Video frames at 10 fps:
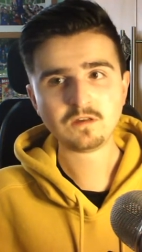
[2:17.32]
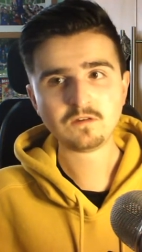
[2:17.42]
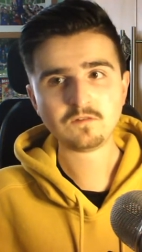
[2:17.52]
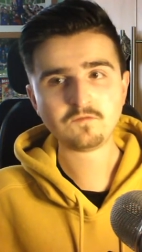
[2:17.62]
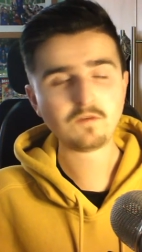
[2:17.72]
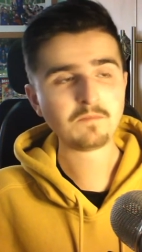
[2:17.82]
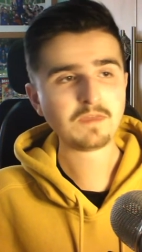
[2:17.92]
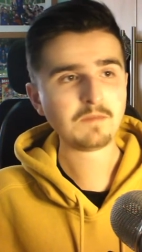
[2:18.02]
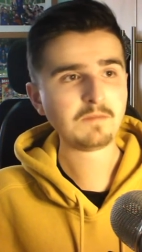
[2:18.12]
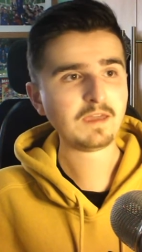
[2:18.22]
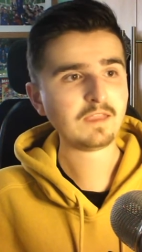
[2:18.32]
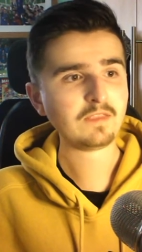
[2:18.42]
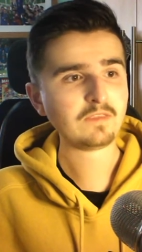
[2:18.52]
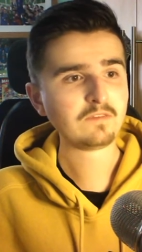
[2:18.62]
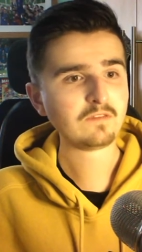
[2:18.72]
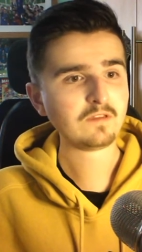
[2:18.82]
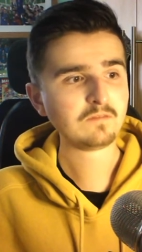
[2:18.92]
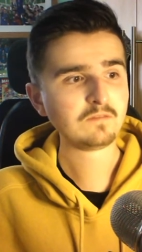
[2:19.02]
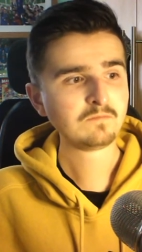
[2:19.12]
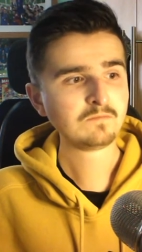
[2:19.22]
from them, and
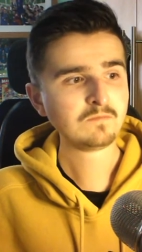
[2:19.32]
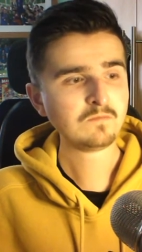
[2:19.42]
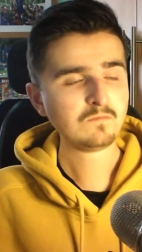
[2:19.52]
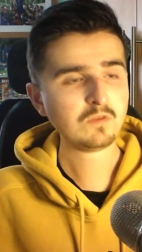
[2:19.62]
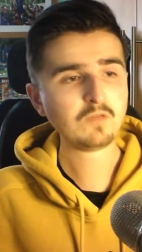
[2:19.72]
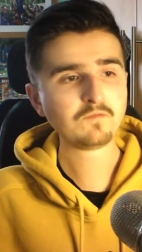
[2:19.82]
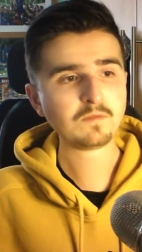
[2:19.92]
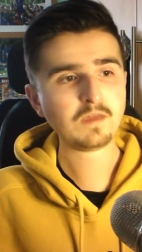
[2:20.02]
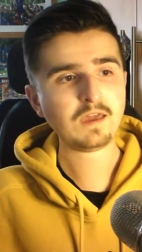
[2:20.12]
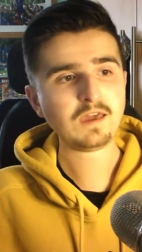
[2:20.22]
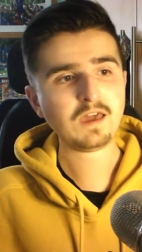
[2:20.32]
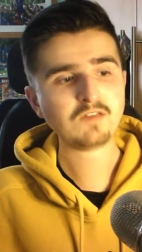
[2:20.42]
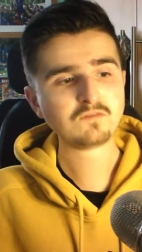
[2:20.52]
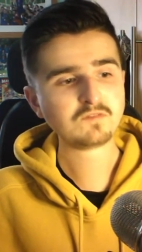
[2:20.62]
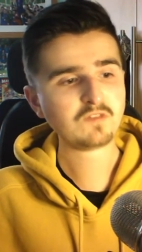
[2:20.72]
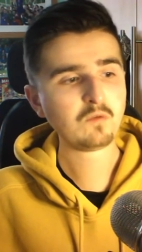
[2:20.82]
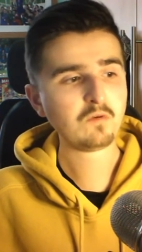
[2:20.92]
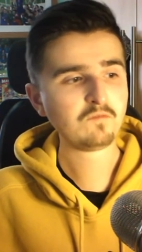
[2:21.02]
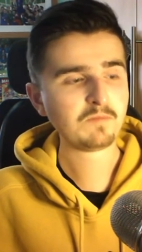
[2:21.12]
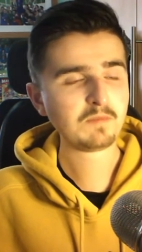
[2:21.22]
well, not from, as a result
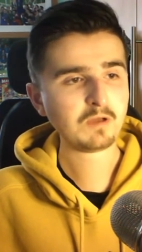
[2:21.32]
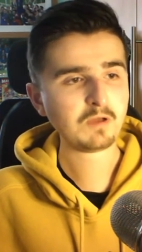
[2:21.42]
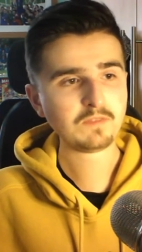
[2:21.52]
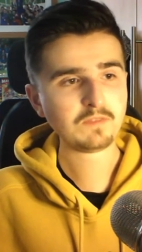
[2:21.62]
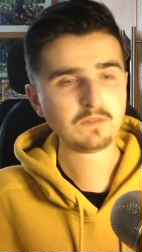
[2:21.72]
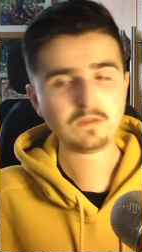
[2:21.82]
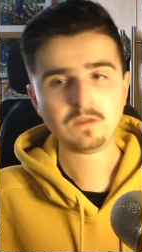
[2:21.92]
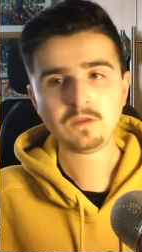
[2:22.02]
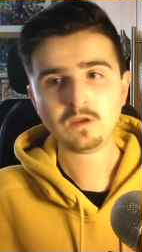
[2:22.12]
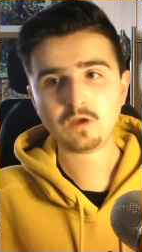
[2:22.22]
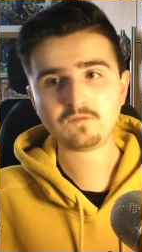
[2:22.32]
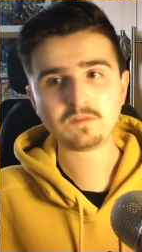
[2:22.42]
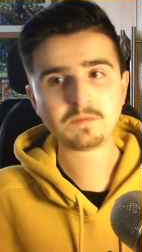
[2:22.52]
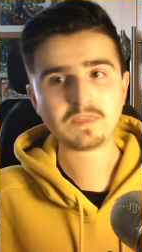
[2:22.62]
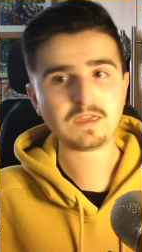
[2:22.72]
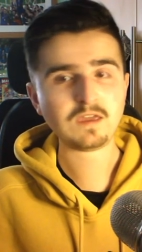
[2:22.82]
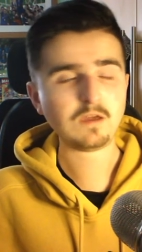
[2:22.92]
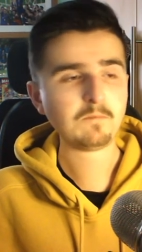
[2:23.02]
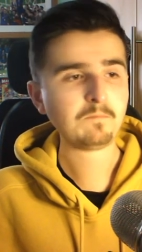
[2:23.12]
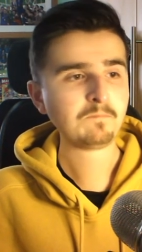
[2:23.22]
of being part of it, of some of
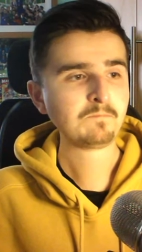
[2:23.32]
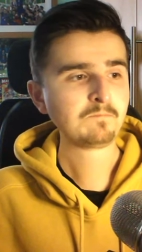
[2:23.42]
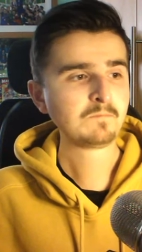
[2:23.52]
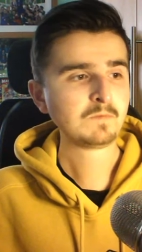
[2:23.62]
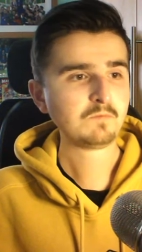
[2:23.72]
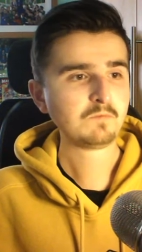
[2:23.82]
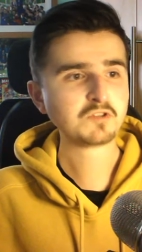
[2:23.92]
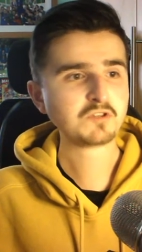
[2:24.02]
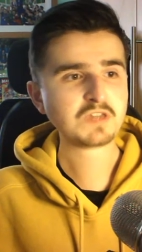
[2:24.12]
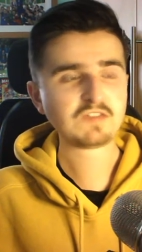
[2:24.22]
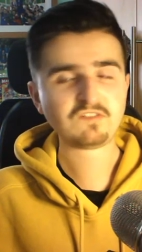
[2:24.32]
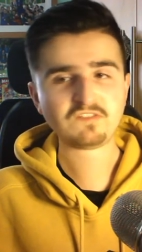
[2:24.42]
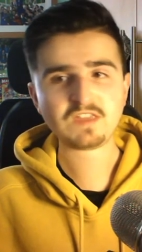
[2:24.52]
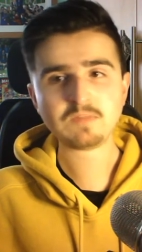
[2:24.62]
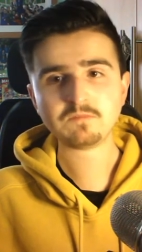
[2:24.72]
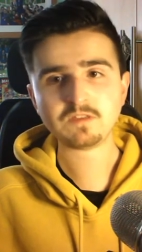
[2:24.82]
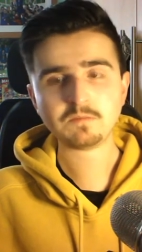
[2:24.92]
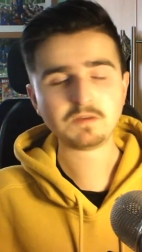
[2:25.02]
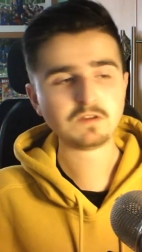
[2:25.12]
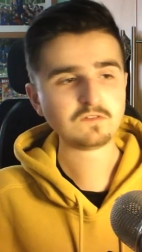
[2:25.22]
their projects and schemes in the
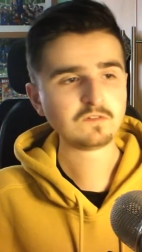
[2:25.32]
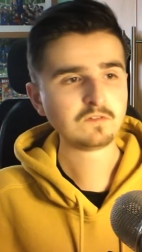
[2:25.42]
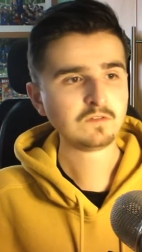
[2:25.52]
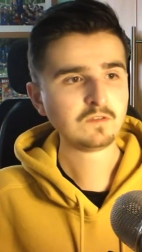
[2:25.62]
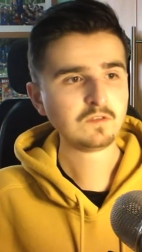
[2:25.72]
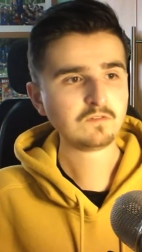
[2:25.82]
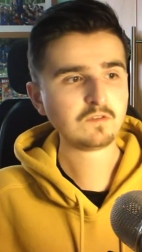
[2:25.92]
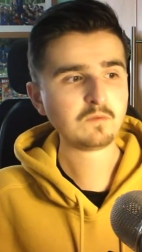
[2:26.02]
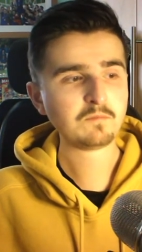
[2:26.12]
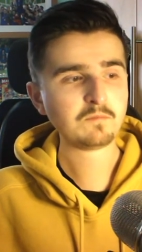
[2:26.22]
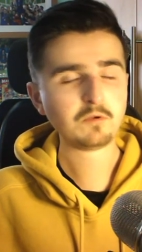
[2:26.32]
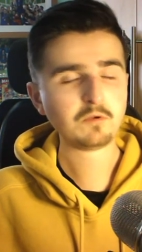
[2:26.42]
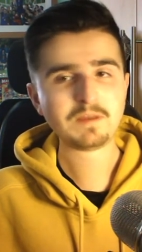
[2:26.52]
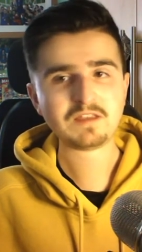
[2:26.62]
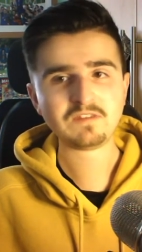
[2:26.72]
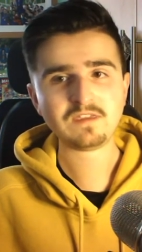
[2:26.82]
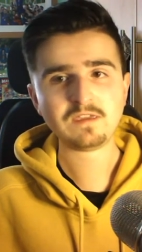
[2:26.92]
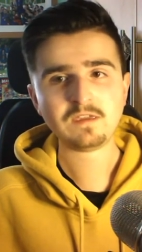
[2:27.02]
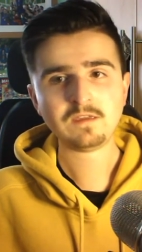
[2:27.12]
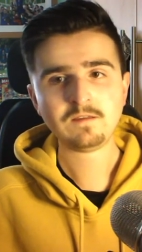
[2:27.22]
past to do with employability.
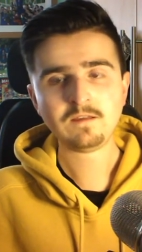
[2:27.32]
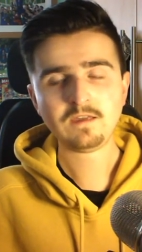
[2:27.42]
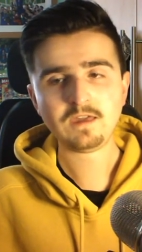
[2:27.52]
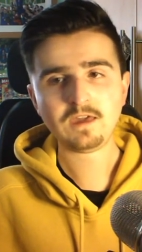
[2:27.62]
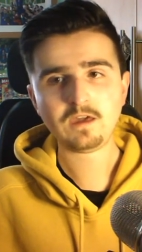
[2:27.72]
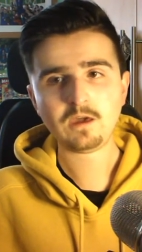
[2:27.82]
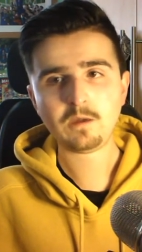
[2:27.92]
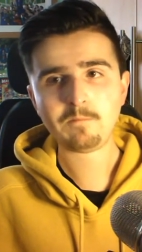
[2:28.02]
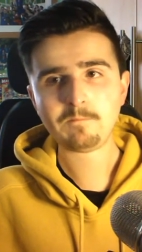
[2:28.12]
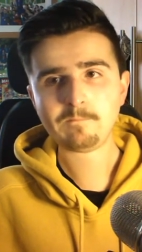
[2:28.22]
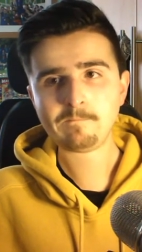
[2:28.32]
And